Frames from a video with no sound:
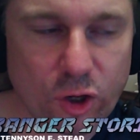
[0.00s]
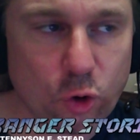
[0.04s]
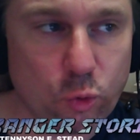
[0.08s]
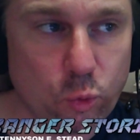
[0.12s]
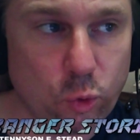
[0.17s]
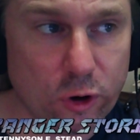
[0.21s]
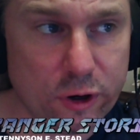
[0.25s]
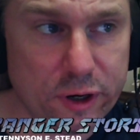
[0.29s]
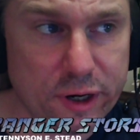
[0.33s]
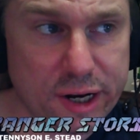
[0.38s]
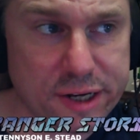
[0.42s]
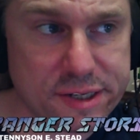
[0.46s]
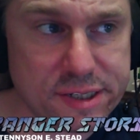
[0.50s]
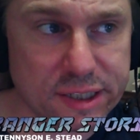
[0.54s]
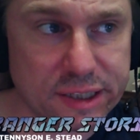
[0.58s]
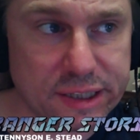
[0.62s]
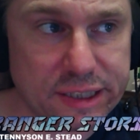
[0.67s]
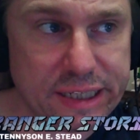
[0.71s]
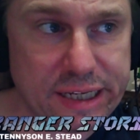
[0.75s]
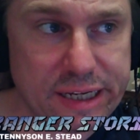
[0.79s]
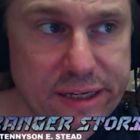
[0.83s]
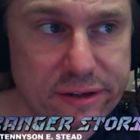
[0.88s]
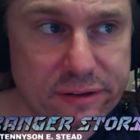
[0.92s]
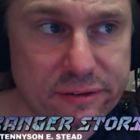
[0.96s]
We're going to
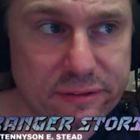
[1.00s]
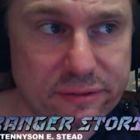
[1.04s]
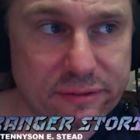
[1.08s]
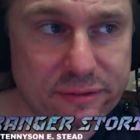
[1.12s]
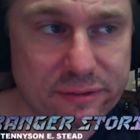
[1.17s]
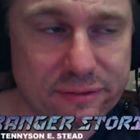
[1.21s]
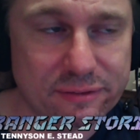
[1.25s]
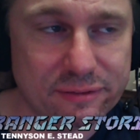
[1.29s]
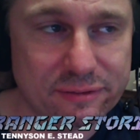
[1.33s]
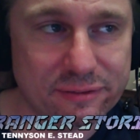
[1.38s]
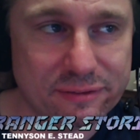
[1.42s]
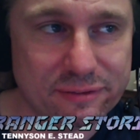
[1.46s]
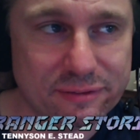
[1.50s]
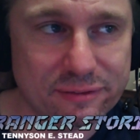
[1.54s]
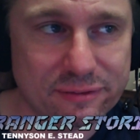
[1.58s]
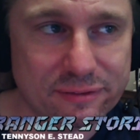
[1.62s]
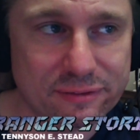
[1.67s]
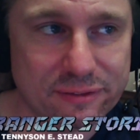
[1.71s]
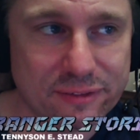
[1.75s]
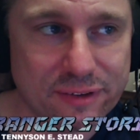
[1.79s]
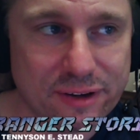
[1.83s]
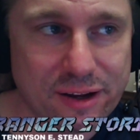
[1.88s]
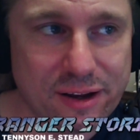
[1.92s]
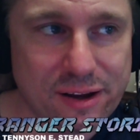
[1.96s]
delete
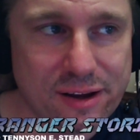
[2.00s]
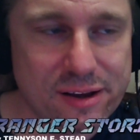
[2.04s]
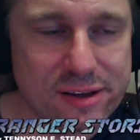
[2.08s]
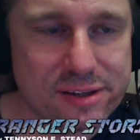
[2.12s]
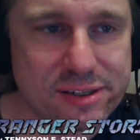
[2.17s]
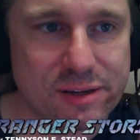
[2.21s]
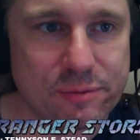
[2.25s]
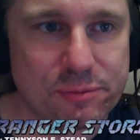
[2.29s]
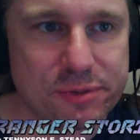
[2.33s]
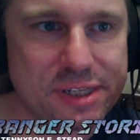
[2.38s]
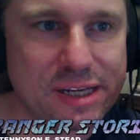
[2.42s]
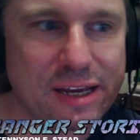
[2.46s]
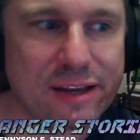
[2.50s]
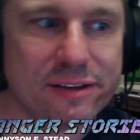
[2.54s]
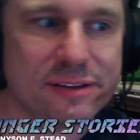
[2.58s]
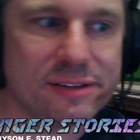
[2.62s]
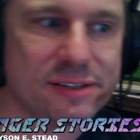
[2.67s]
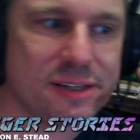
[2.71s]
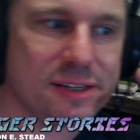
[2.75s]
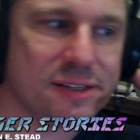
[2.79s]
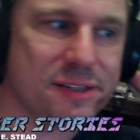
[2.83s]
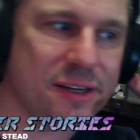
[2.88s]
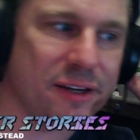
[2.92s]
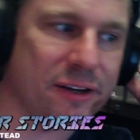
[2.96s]
some
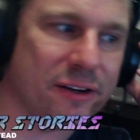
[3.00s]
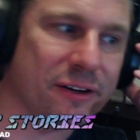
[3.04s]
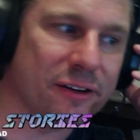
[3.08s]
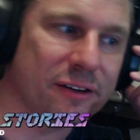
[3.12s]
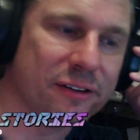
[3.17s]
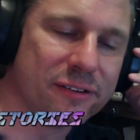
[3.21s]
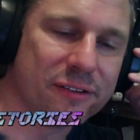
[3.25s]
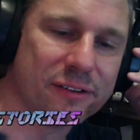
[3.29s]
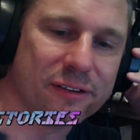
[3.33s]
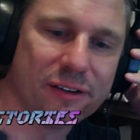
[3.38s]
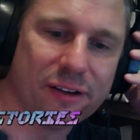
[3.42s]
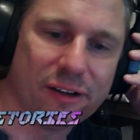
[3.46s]
sentences here.